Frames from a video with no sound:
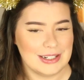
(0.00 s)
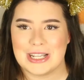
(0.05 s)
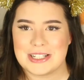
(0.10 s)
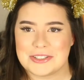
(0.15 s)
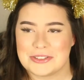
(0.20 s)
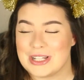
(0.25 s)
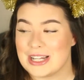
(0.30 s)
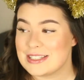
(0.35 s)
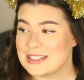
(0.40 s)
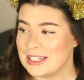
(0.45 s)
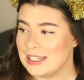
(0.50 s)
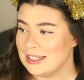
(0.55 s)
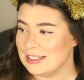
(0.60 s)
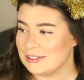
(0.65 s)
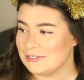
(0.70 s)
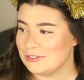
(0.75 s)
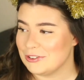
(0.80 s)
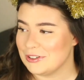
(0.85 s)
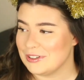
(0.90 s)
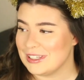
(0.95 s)
Yeah, so that's
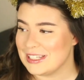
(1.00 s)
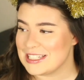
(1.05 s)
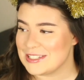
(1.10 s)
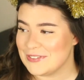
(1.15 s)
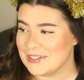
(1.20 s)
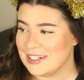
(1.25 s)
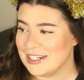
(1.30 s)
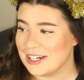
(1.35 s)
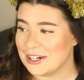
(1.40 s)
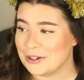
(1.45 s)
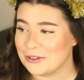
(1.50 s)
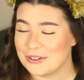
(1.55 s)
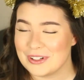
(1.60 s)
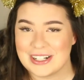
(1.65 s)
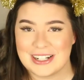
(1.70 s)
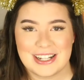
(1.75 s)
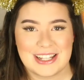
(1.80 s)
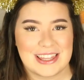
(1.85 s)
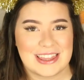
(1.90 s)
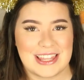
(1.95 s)
it for this video.
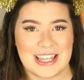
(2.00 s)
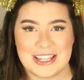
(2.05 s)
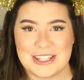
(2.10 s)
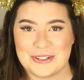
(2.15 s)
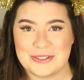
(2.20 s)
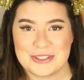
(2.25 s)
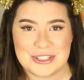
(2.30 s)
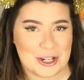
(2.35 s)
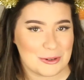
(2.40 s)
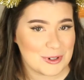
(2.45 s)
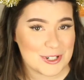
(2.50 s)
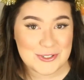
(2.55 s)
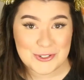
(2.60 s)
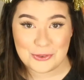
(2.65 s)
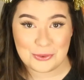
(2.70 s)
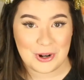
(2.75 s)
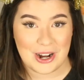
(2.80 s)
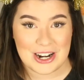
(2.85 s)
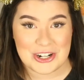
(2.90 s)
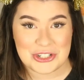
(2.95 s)
Thank you so much
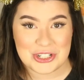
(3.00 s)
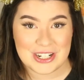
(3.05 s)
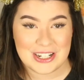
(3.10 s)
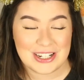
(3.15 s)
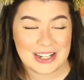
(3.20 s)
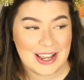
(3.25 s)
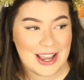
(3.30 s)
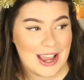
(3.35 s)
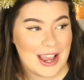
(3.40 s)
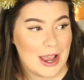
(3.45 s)
for watching.